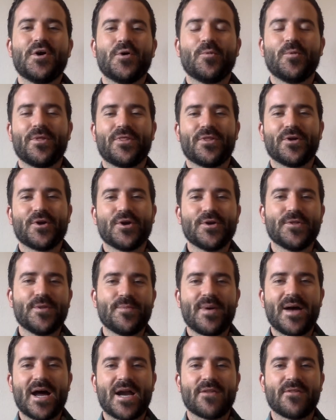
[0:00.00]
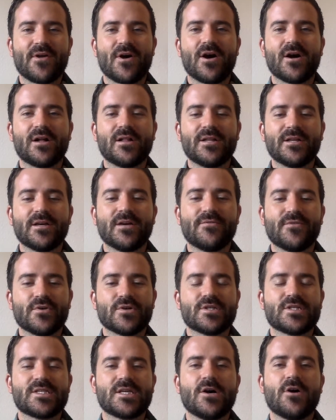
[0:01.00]
with the good, the bad, and the ugly of
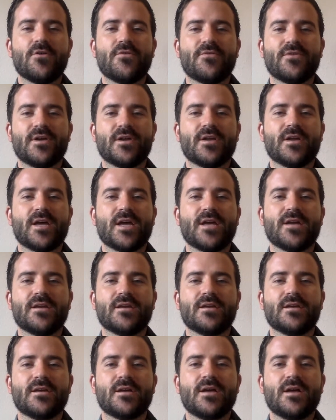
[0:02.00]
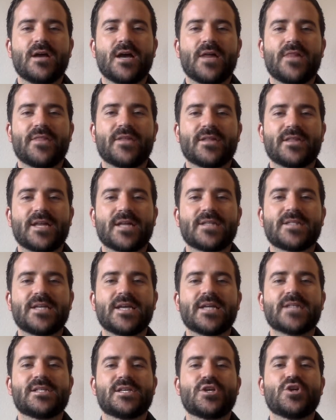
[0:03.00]
yourself. And I think that
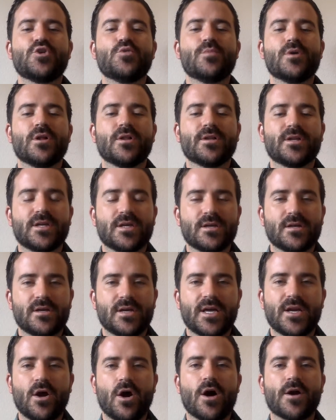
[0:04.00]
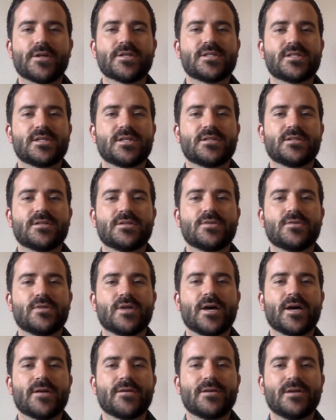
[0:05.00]
takes humility and honesty to do
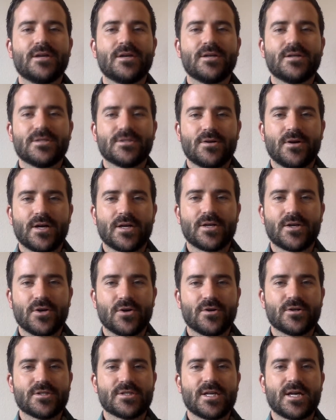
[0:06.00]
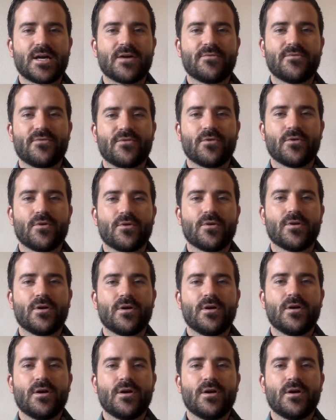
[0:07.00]
that. So I encourage that for